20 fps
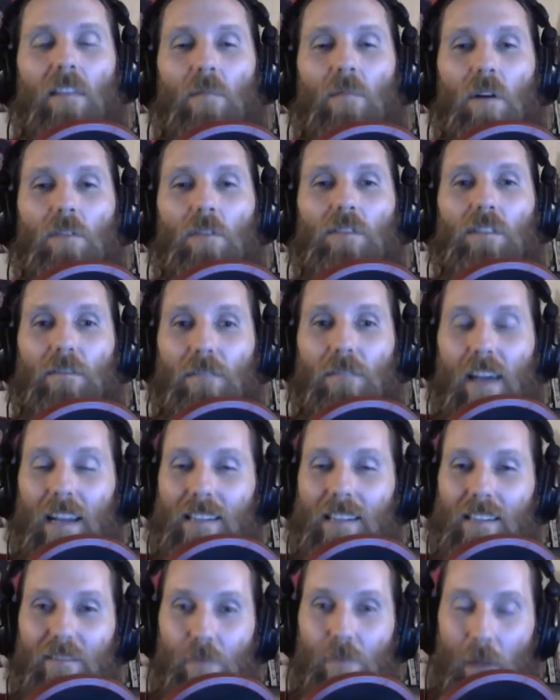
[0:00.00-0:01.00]
the most
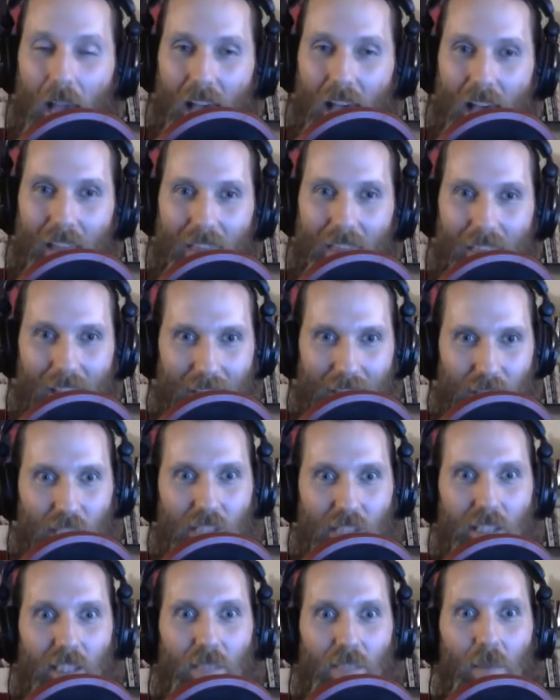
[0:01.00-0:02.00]
effective path. And
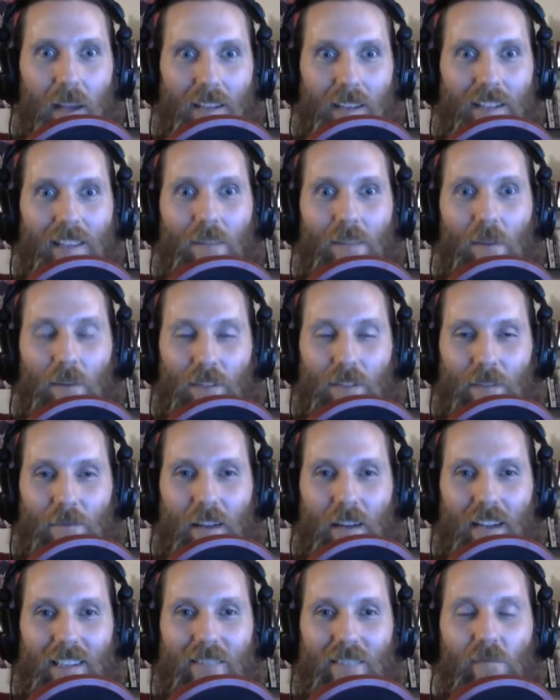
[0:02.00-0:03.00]
she's expecting the most
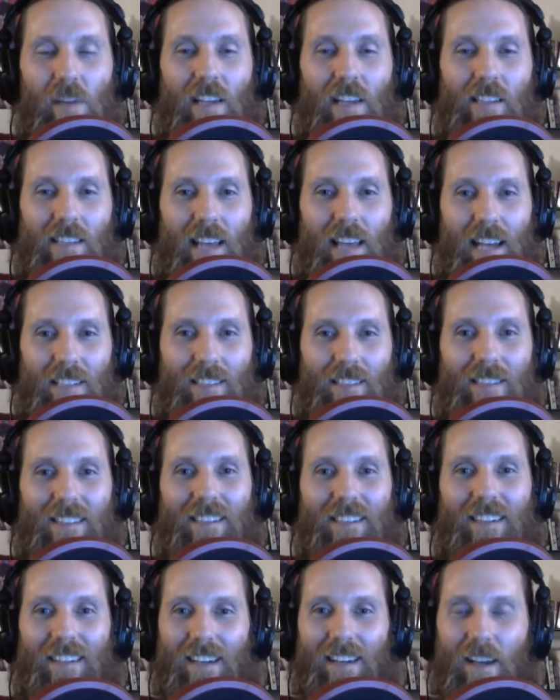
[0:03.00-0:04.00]
effective because that's
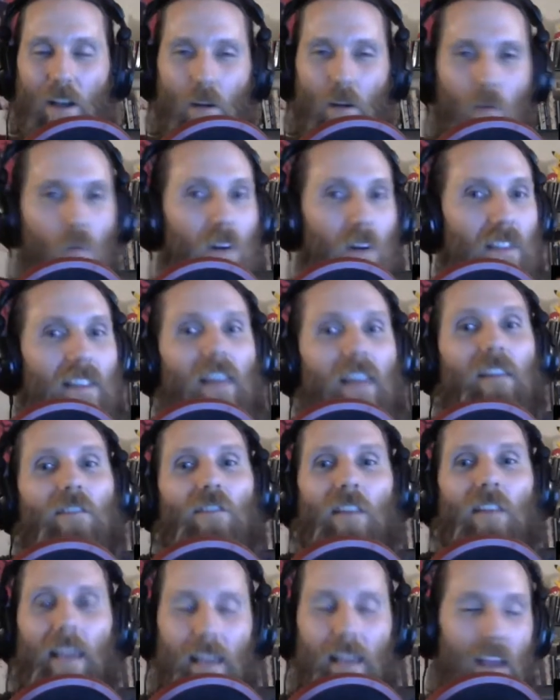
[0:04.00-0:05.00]
what they're
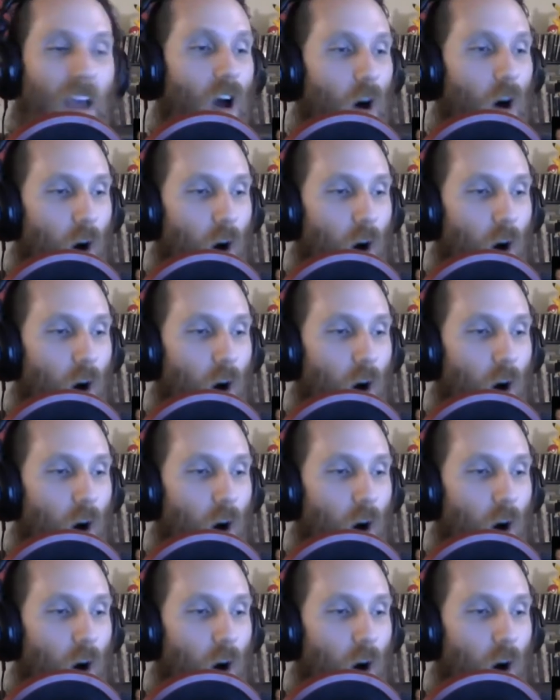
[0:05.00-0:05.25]
like.